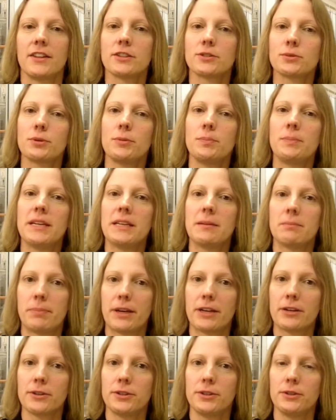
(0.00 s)
This would mean
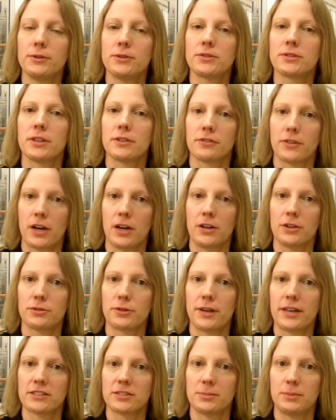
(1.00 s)
better use of
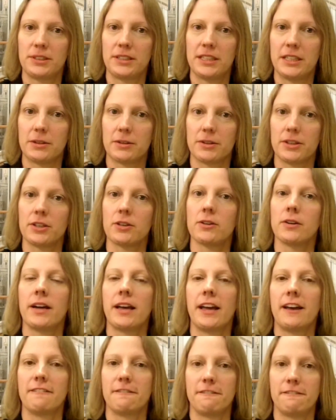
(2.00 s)
contrast material
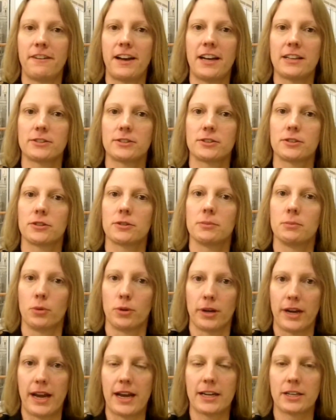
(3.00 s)
and faster,
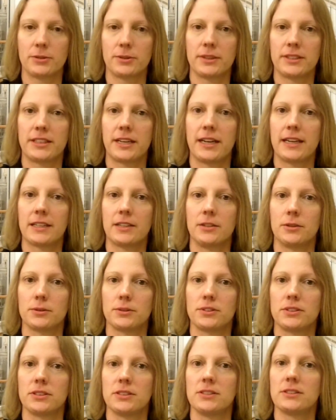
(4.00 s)
more accurate
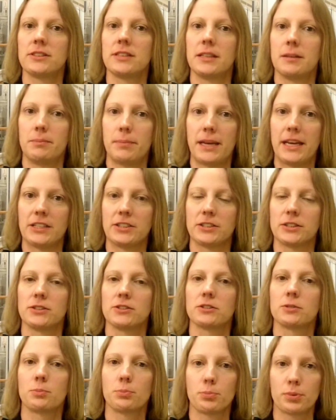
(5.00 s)
diagnoses in
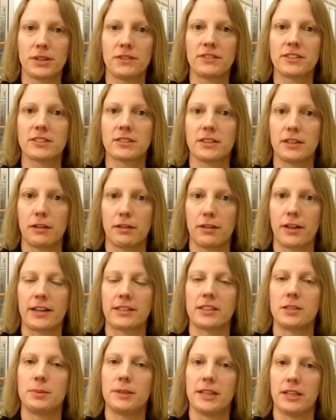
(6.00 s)
patients previously
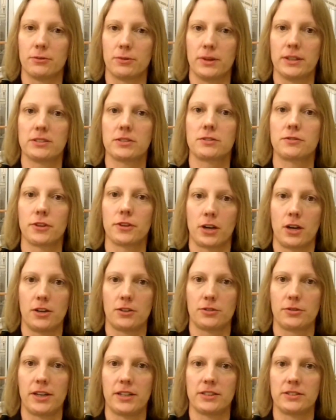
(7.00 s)
thought to be at risk for
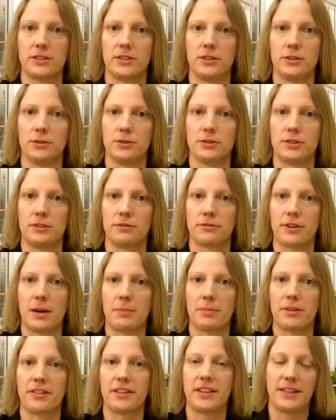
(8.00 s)
contrast-induced
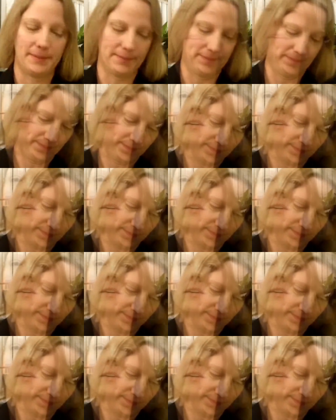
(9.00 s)
nephropathy.